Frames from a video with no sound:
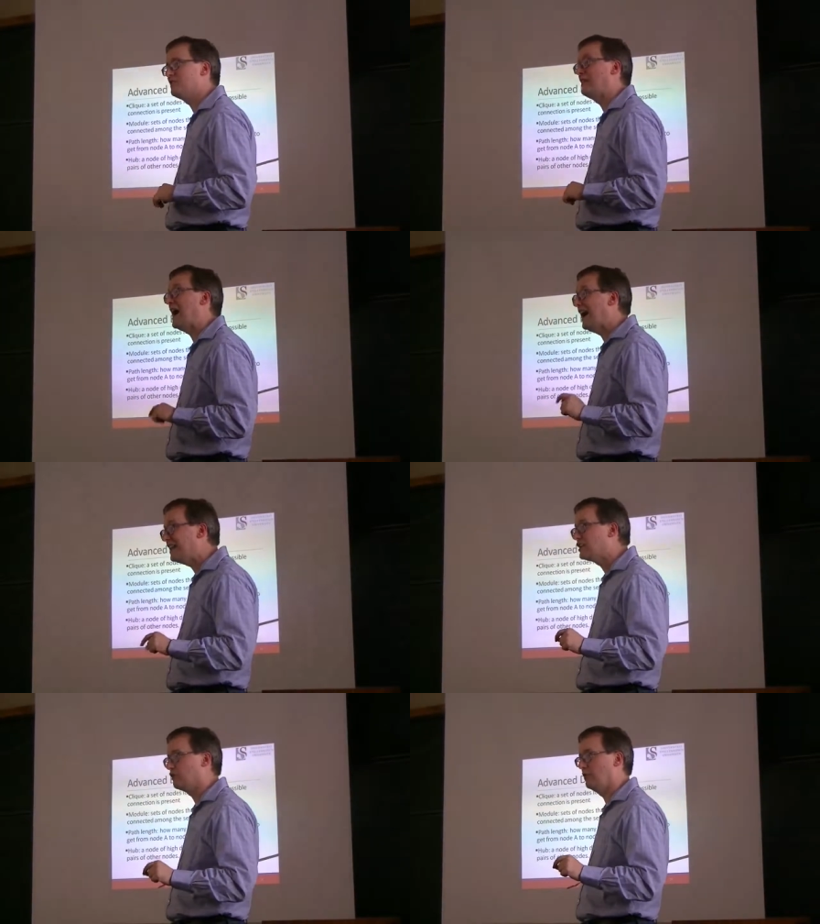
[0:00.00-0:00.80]
of
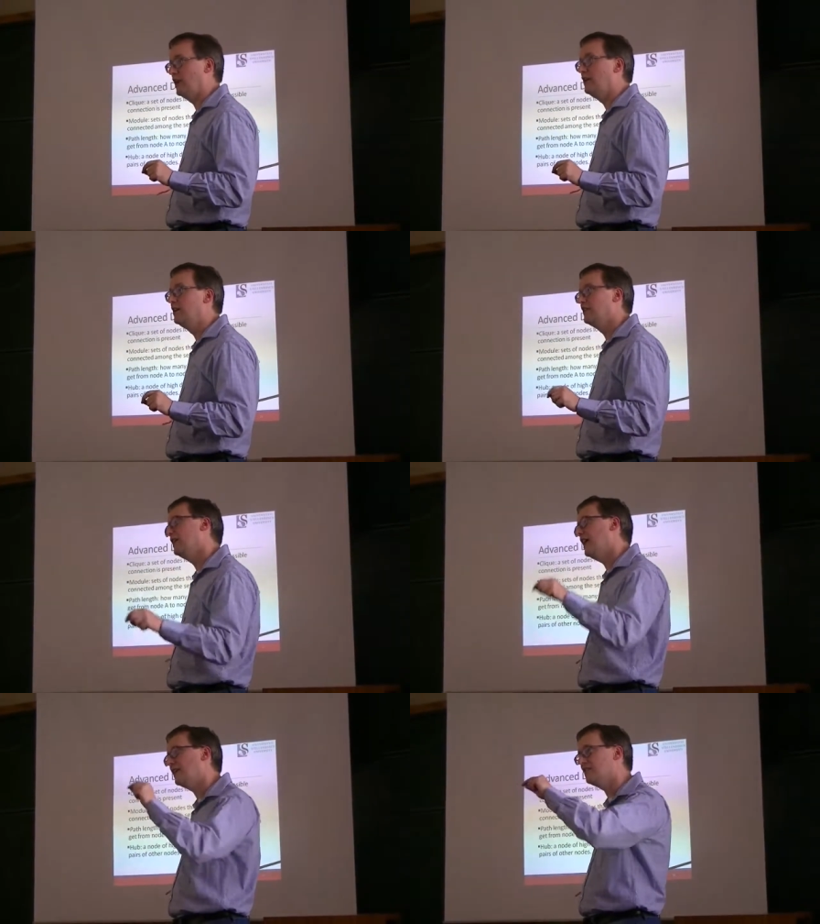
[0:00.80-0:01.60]
high degree
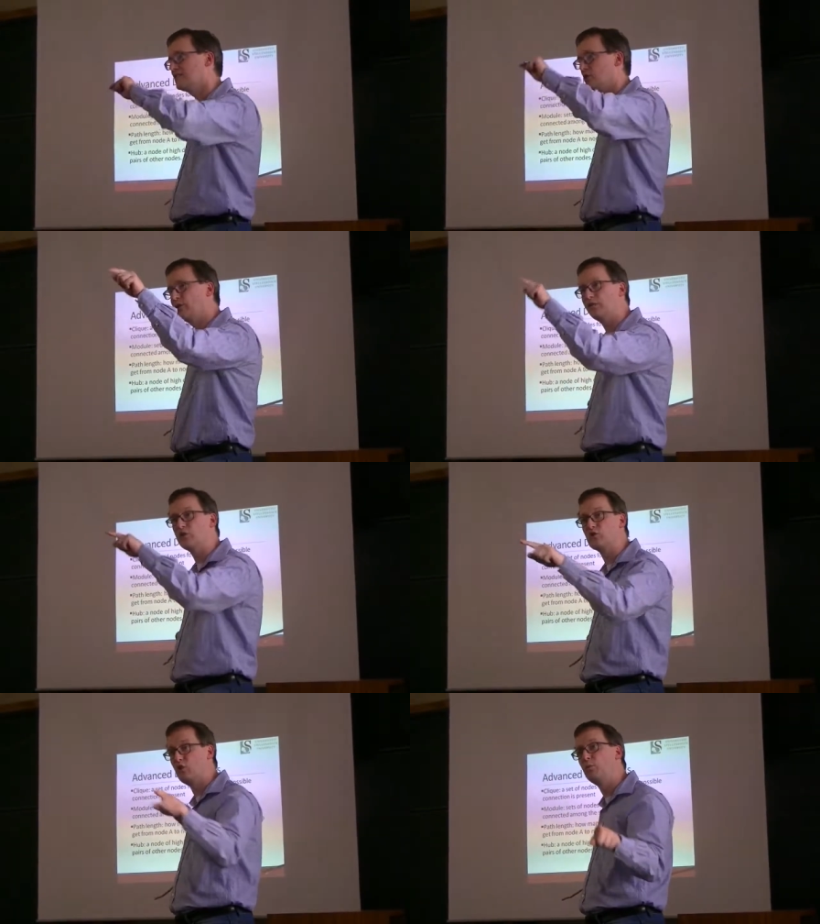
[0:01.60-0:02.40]
that act as sort of
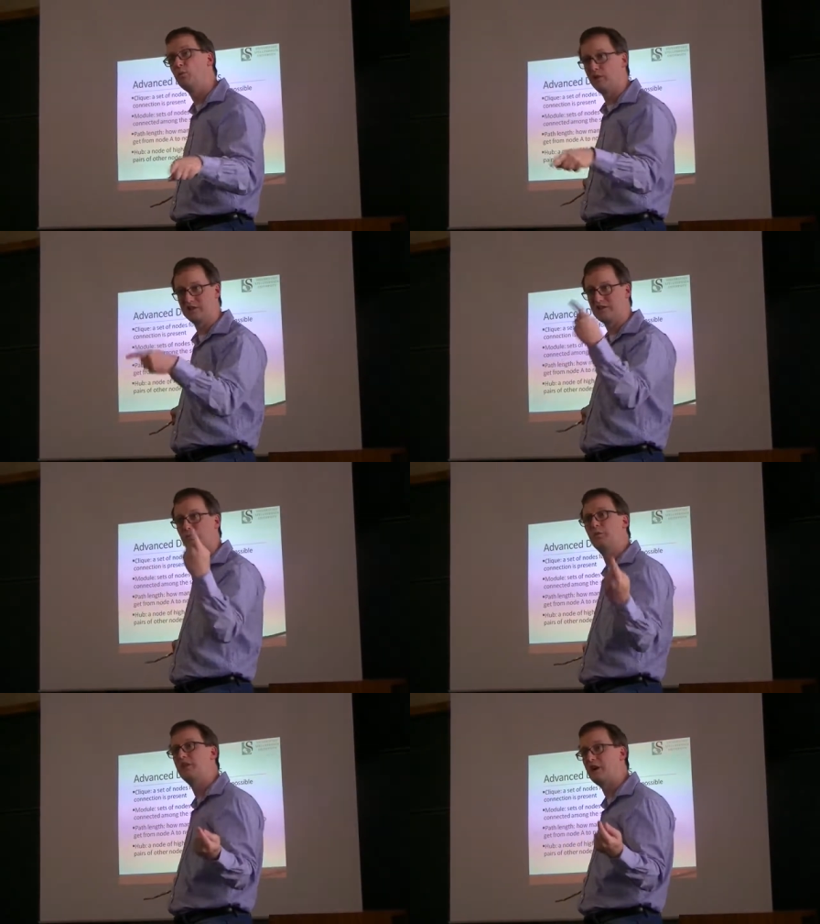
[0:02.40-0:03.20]
control points
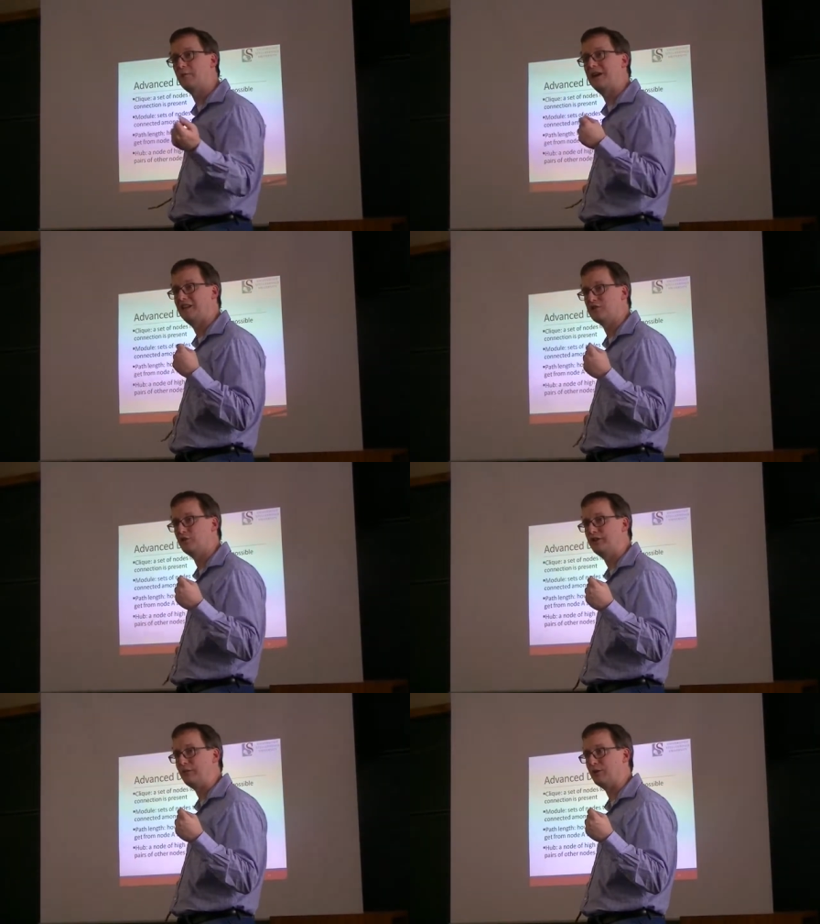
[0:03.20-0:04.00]
within our biological
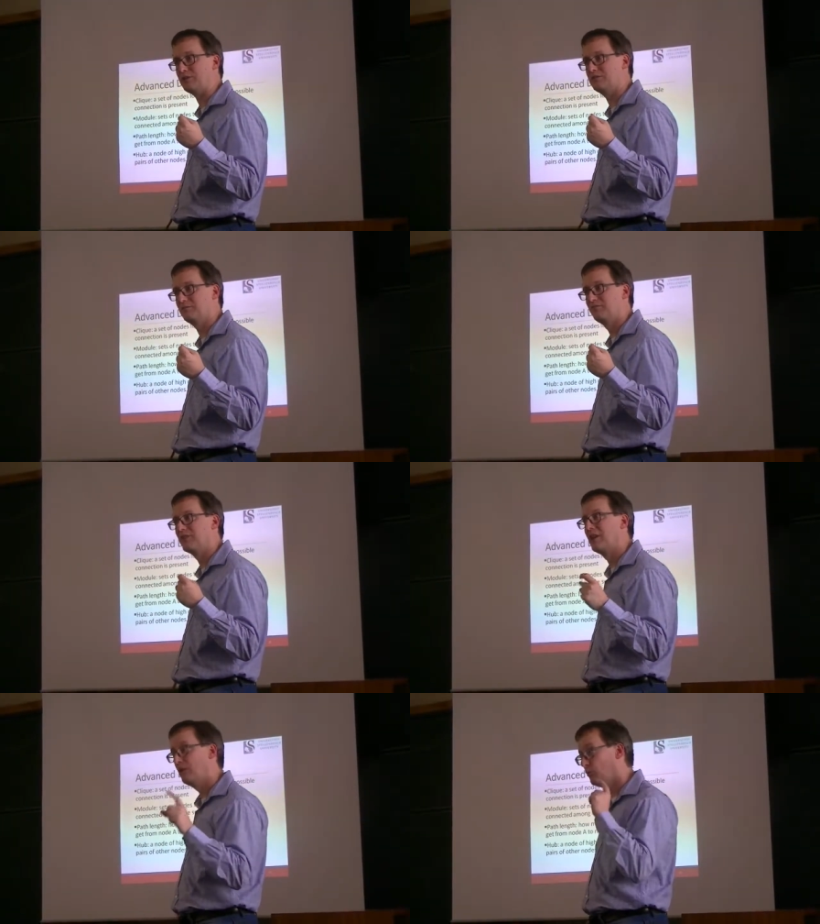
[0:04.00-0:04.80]
networks.
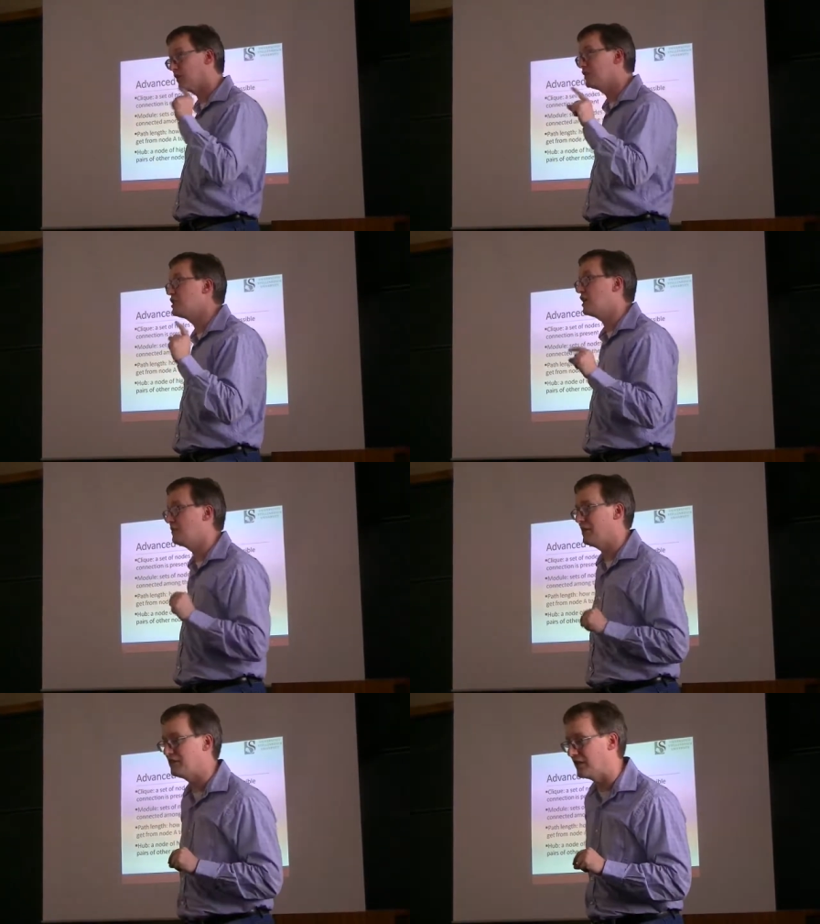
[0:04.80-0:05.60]
We're going to talk
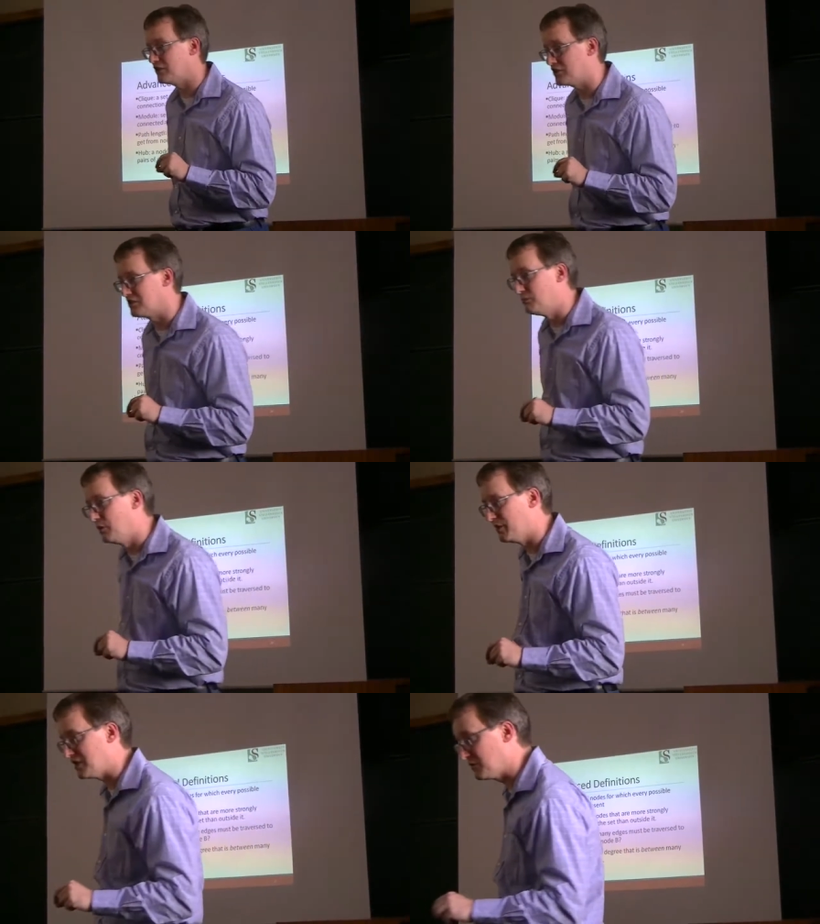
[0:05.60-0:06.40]
about that in just a
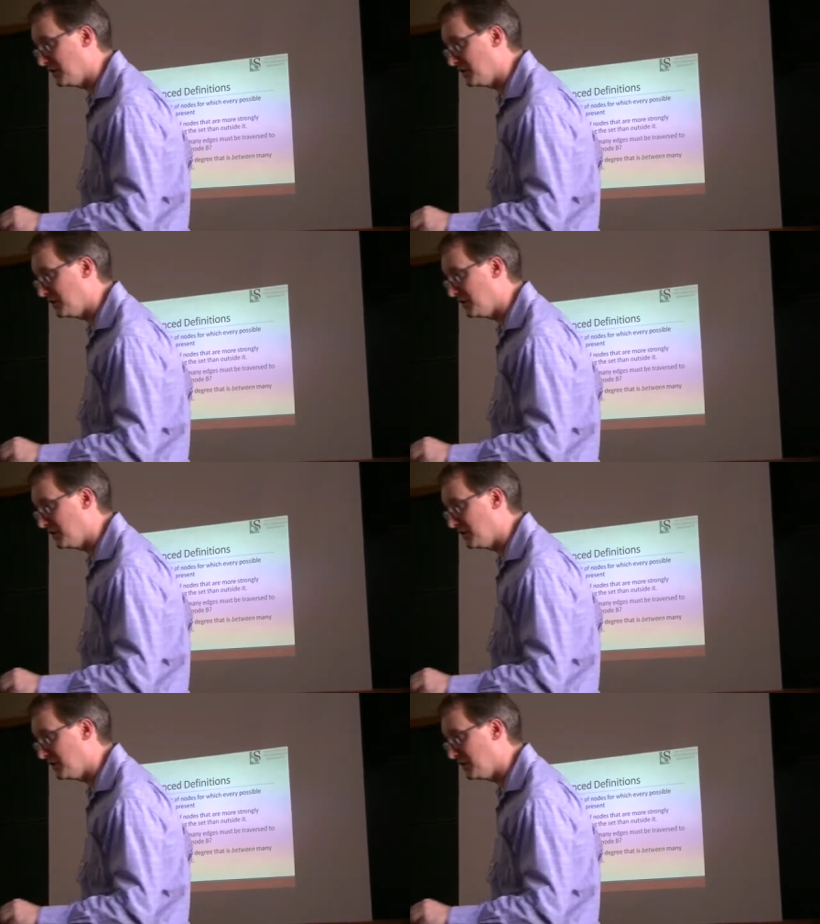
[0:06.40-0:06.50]
moment as